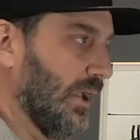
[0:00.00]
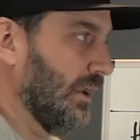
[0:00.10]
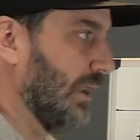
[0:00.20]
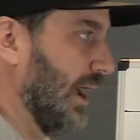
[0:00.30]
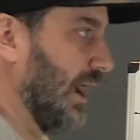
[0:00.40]

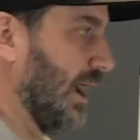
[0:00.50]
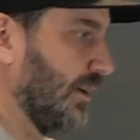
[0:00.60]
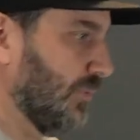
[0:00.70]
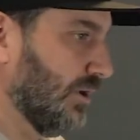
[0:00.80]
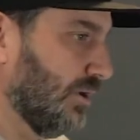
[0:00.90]
and
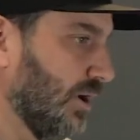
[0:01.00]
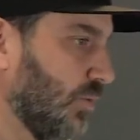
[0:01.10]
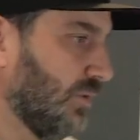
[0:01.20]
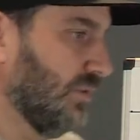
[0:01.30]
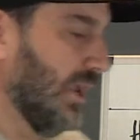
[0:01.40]
I'm going to go
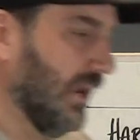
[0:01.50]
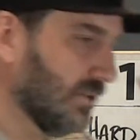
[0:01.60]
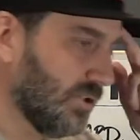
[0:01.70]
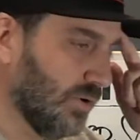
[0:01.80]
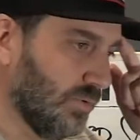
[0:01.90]
with the
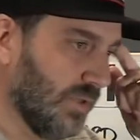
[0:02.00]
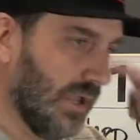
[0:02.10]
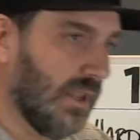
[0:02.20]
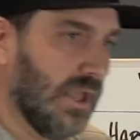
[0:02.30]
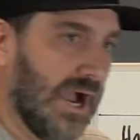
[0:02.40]
attitude
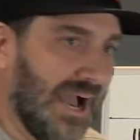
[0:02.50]
that